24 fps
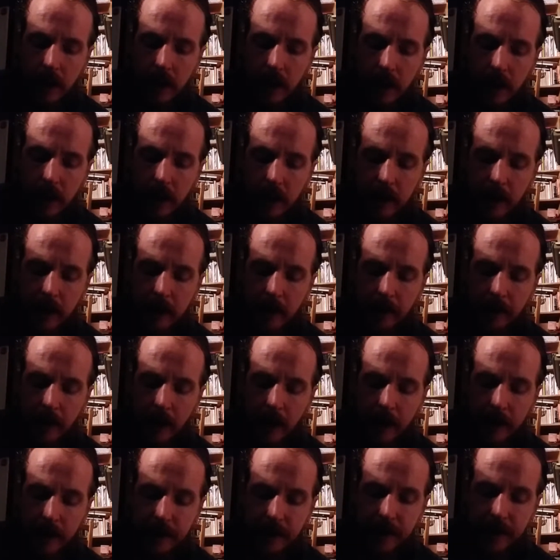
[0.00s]
and then the
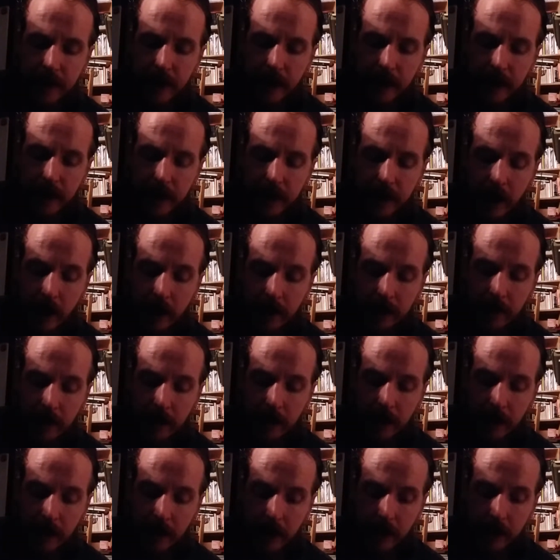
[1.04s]
final stage after
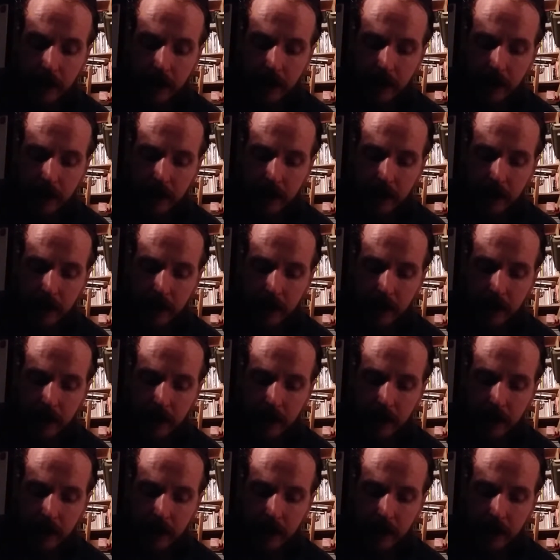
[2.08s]
the,